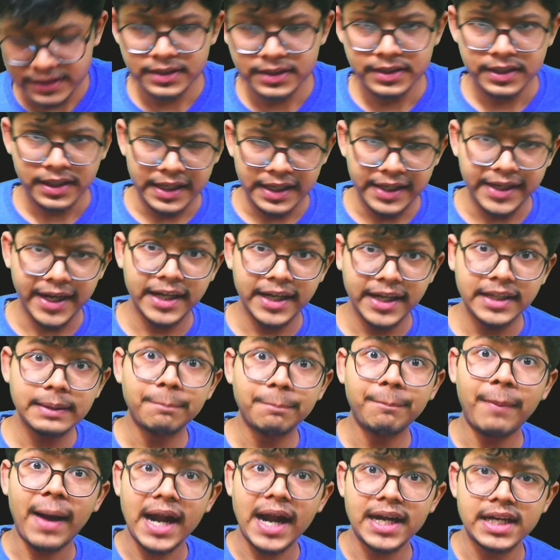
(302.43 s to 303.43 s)
indicating the
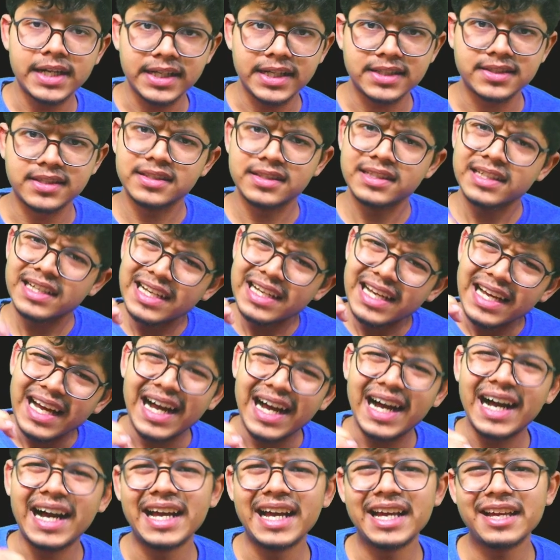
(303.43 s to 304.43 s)
bad indexes,
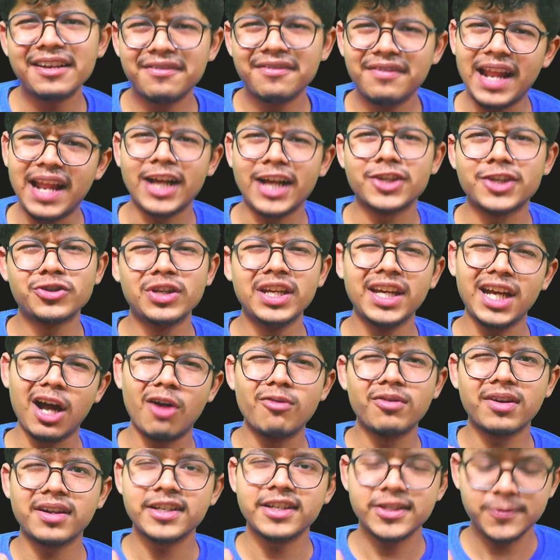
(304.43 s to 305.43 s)
I will actually
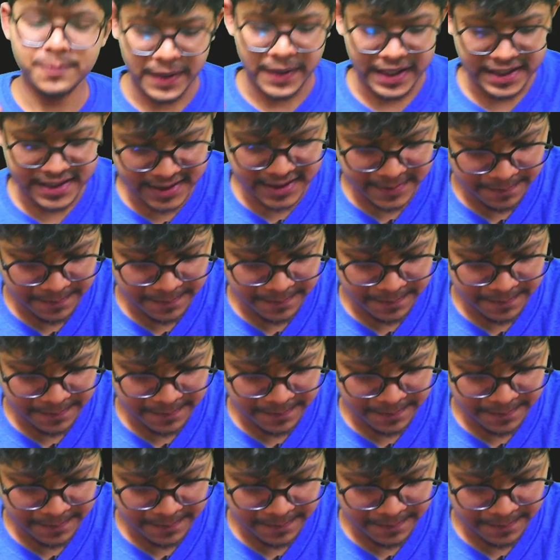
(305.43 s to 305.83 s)
encounter a space.